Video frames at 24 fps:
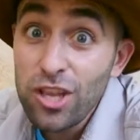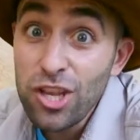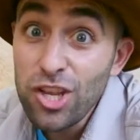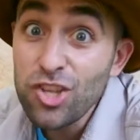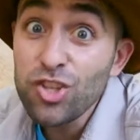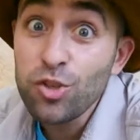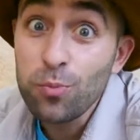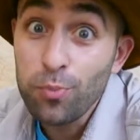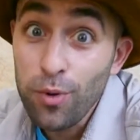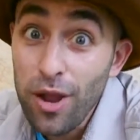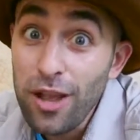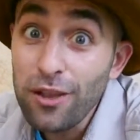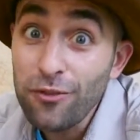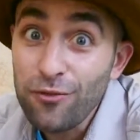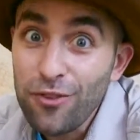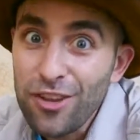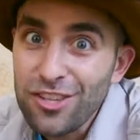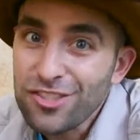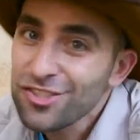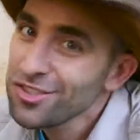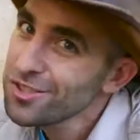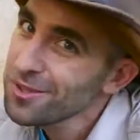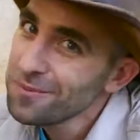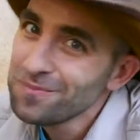Eat your
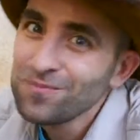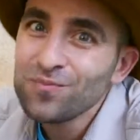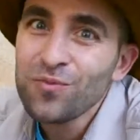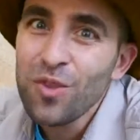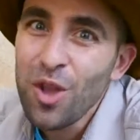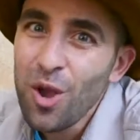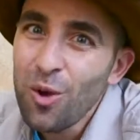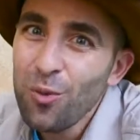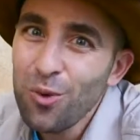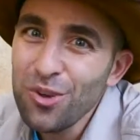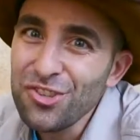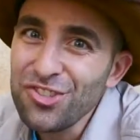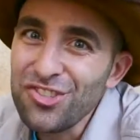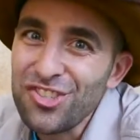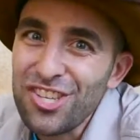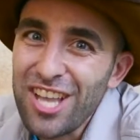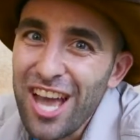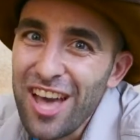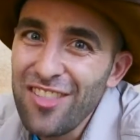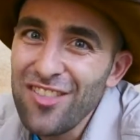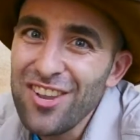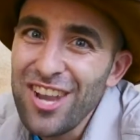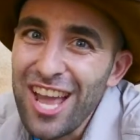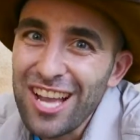breakfast. We'll
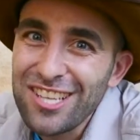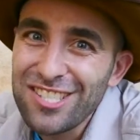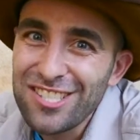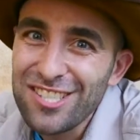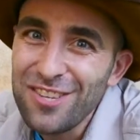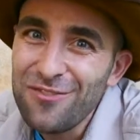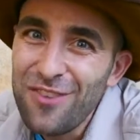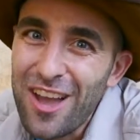see you on the next